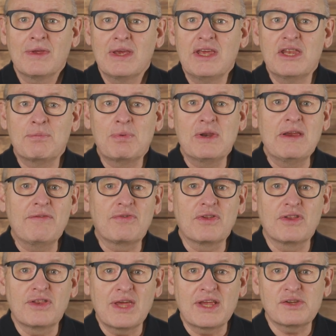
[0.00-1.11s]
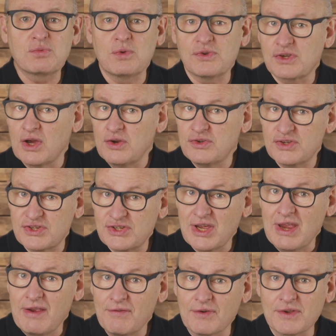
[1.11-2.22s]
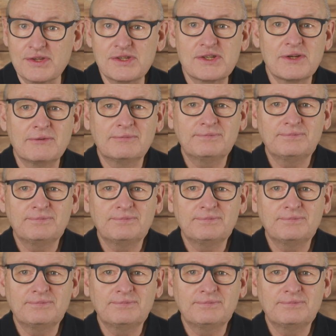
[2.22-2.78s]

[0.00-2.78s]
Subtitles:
in the belief that that's what's going to save us.